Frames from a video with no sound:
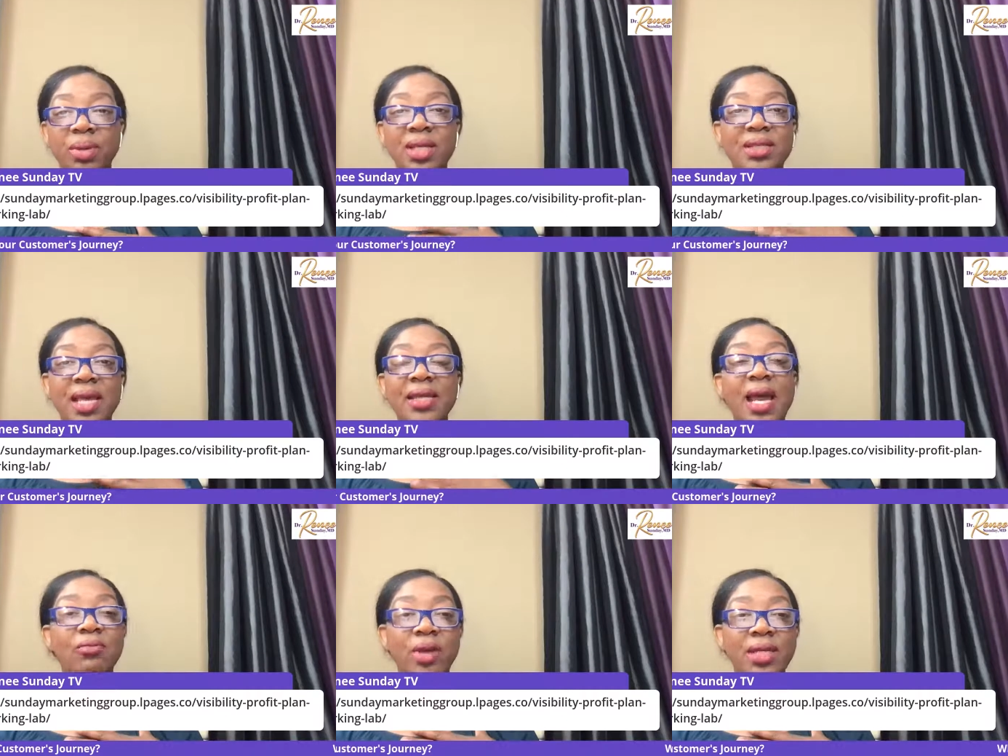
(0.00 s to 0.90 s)
Because they're
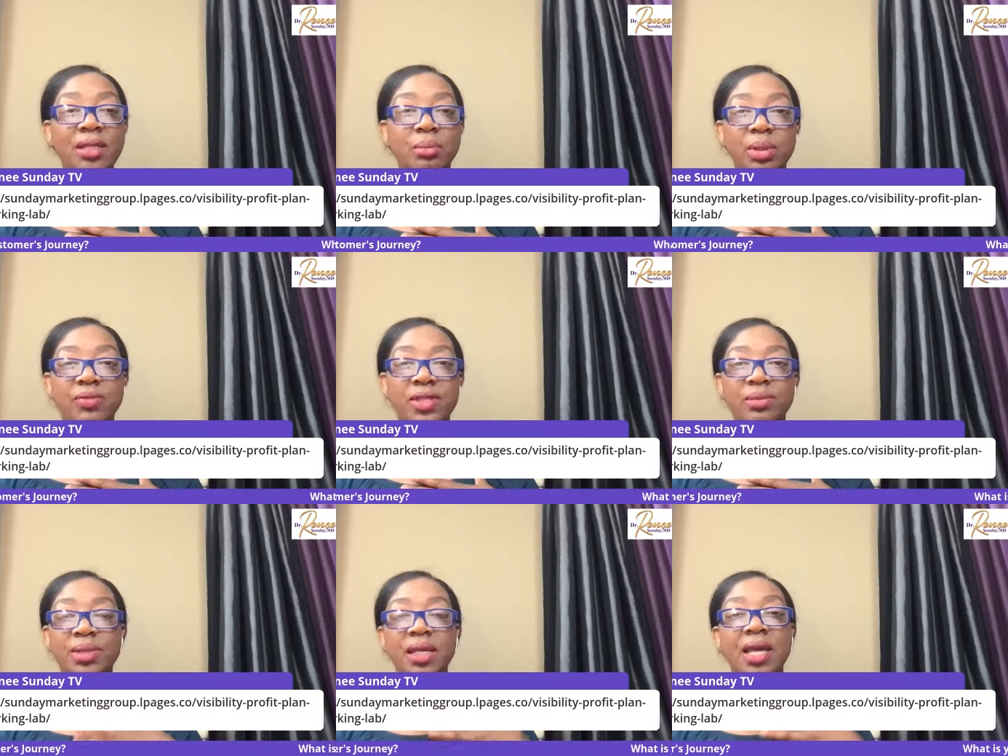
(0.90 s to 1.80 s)
not ready to be
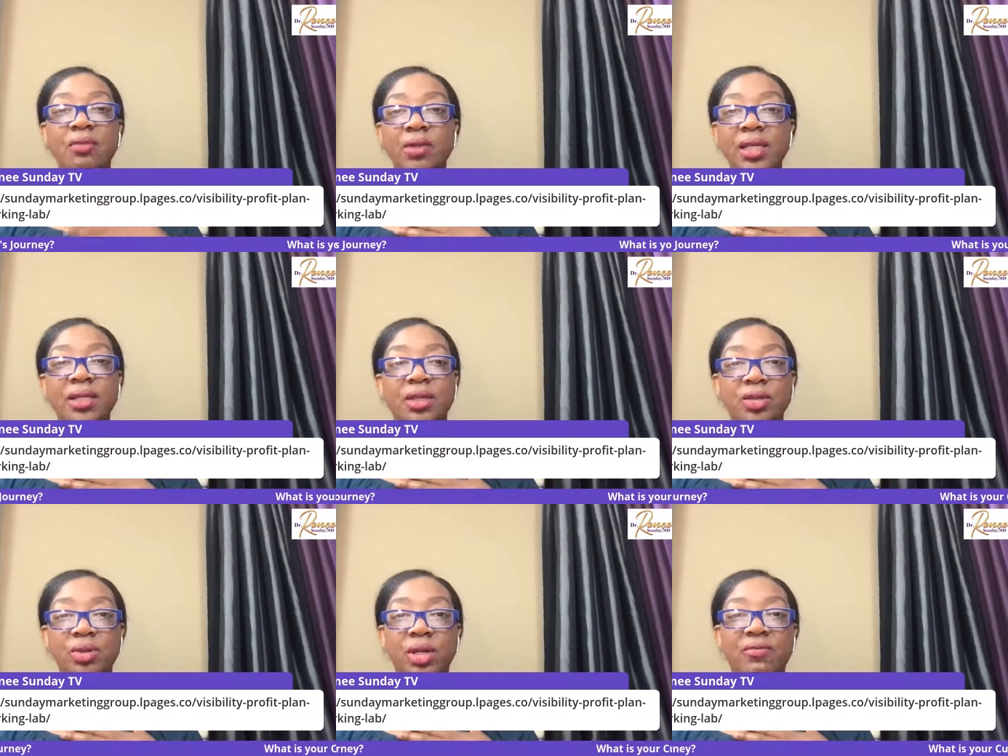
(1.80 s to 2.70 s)
visible. They're not ready to
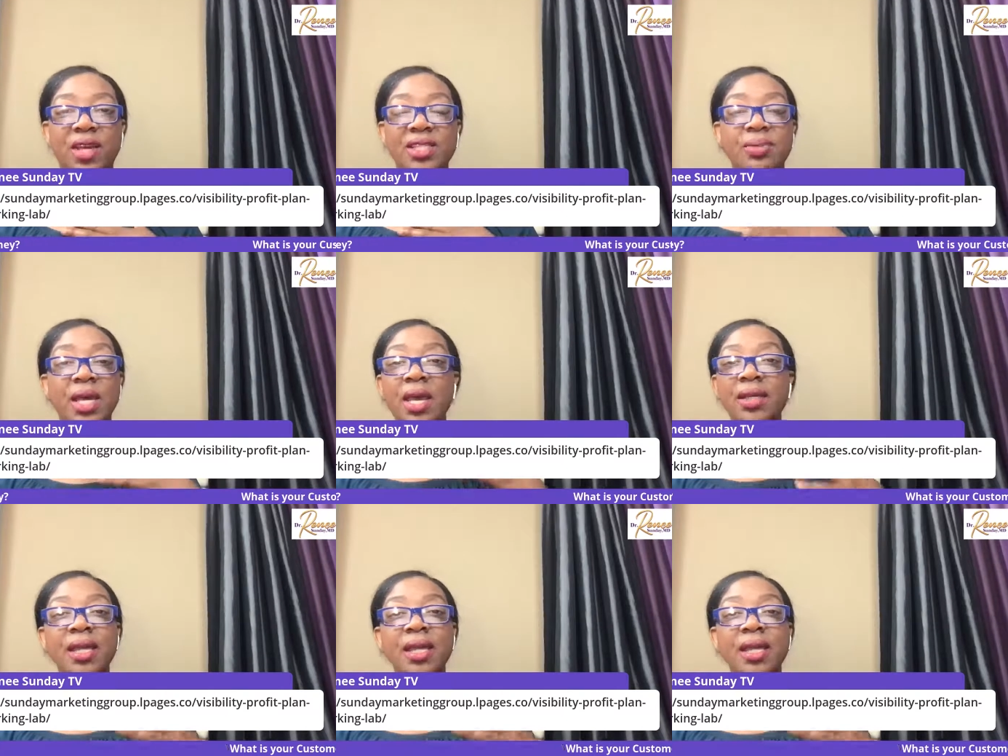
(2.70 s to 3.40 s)
do an investment.